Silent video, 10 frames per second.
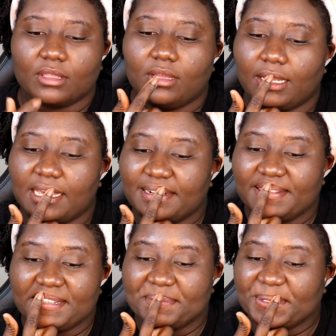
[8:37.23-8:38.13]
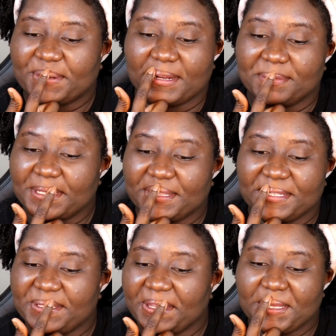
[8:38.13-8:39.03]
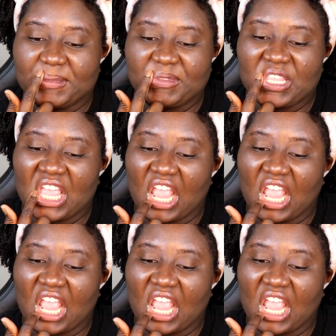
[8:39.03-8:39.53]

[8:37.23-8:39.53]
a lot of lip scrubs are the same.